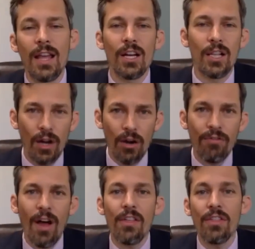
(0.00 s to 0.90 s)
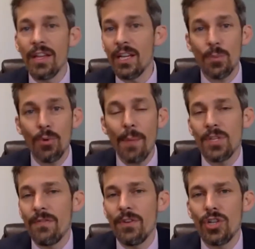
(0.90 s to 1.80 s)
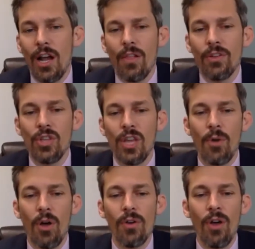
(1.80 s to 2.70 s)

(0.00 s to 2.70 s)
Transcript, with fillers: clarify things, perhaps even challenge them on,